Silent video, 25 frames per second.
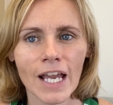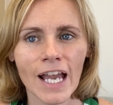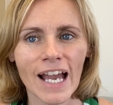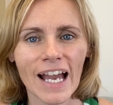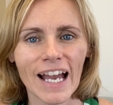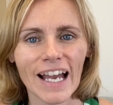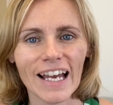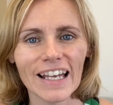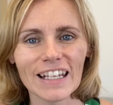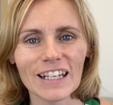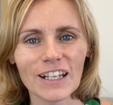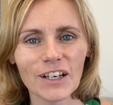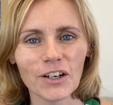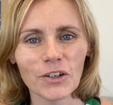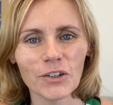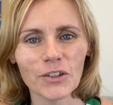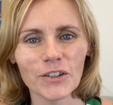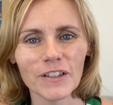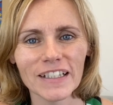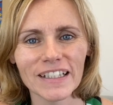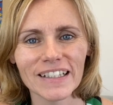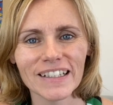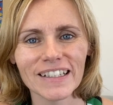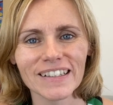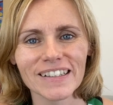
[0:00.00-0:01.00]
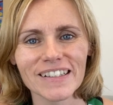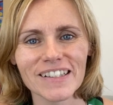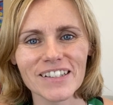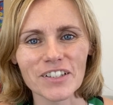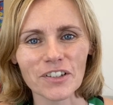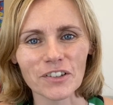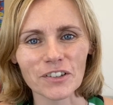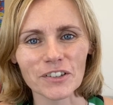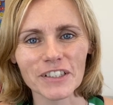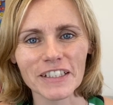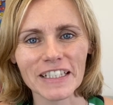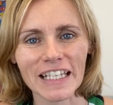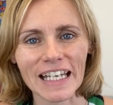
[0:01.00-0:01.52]
Hello, it's
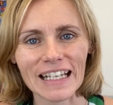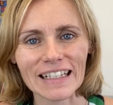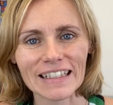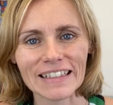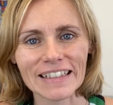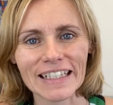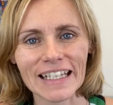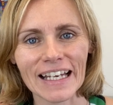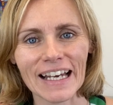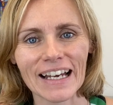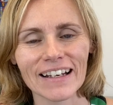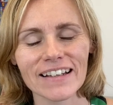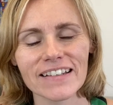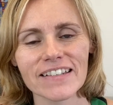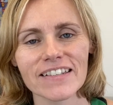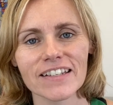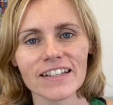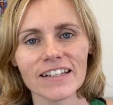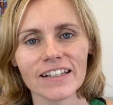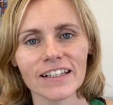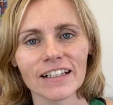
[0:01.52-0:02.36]
Dr. Kellie Cassidy,